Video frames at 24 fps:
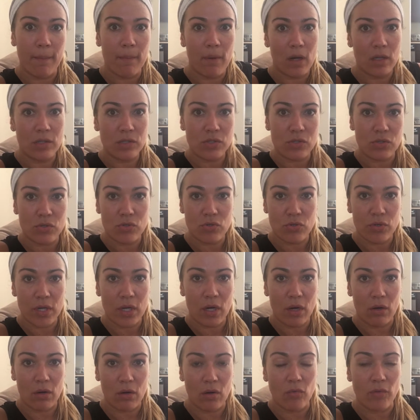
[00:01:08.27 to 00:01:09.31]
Monster
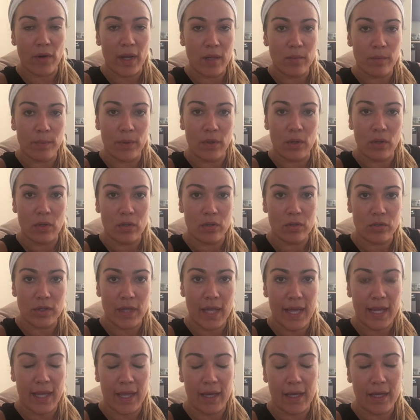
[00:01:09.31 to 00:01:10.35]
drink or a Red Bull or
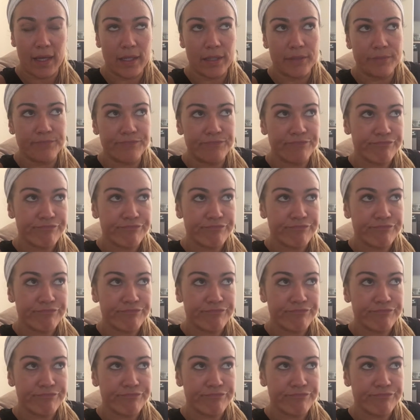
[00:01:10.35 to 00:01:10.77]
like a,